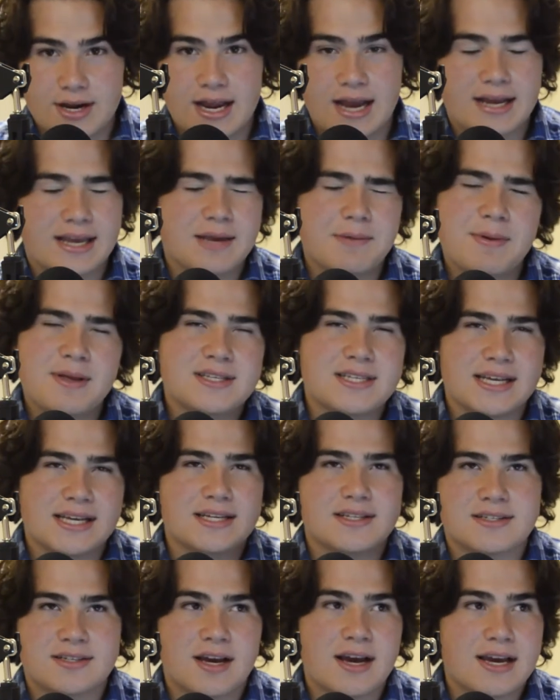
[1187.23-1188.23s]
I keep on saying
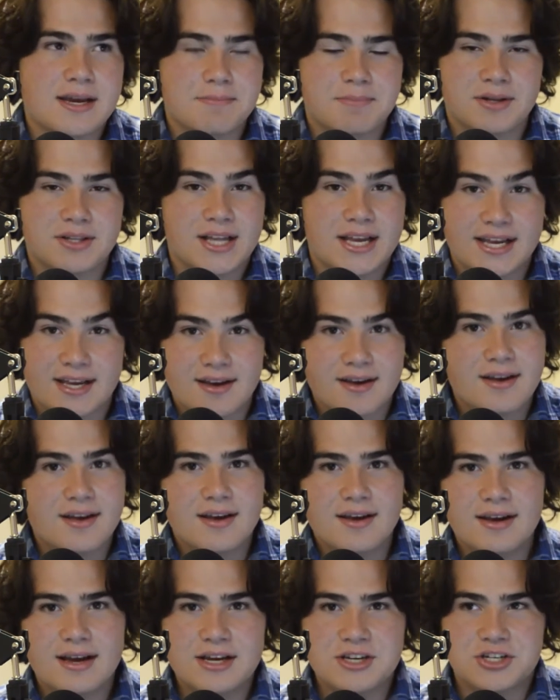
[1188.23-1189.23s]
his height, but like
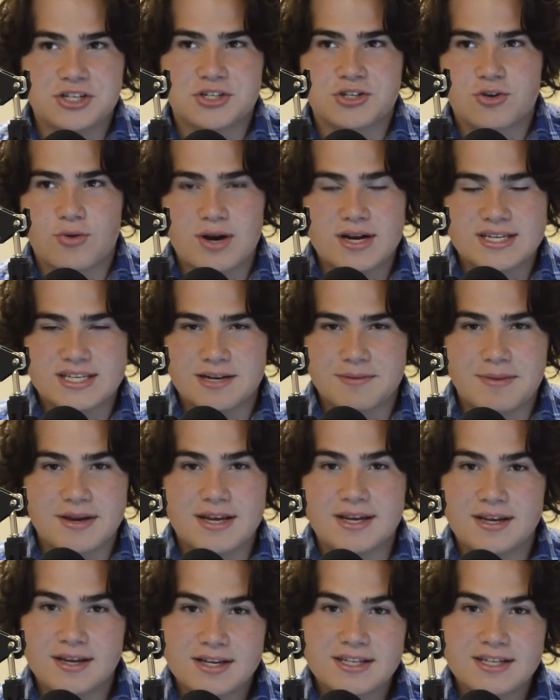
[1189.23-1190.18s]
it's just crazy to me.